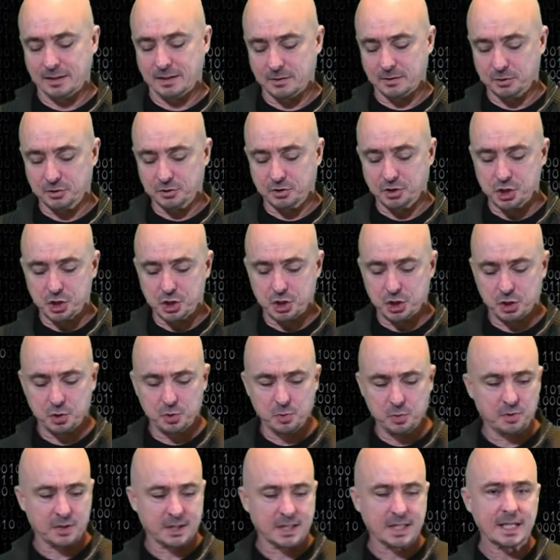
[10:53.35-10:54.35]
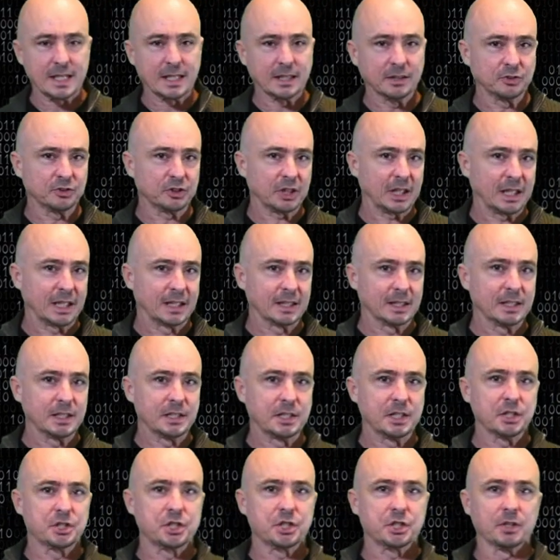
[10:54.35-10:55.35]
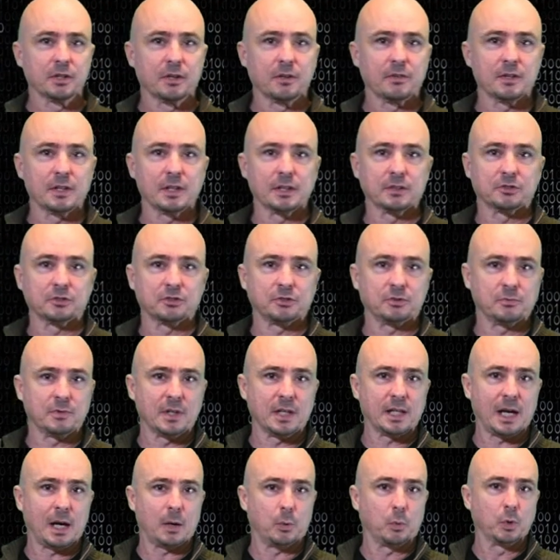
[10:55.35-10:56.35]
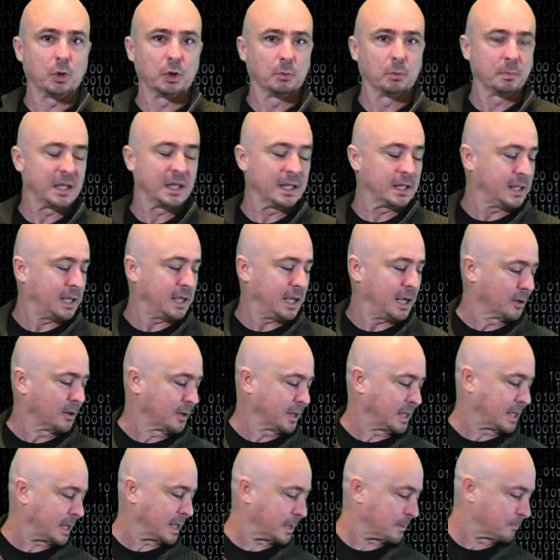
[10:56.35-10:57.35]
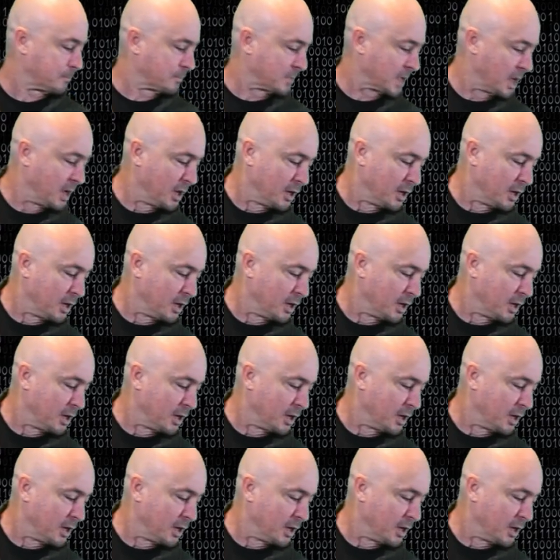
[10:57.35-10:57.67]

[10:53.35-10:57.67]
Now there's two things in addition to this that I will be carrying.